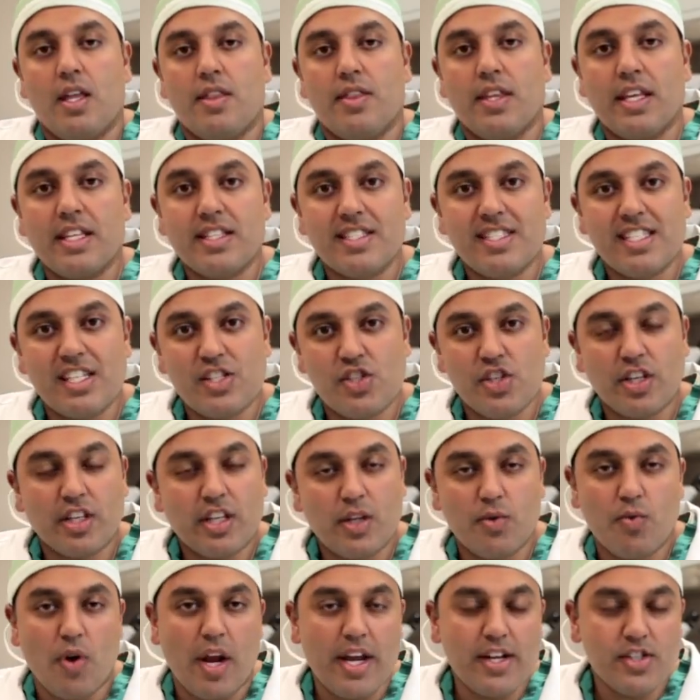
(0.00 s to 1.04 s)
The incision
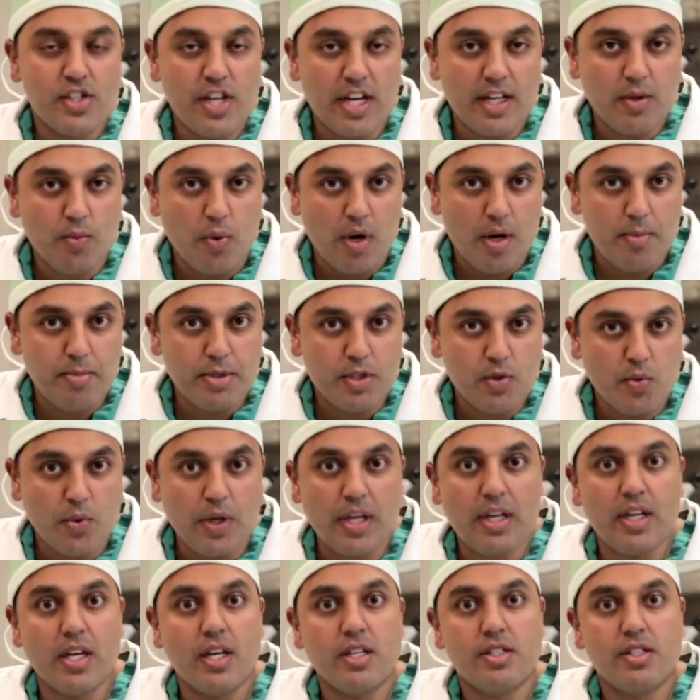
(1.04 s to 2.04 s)
can range anywhere between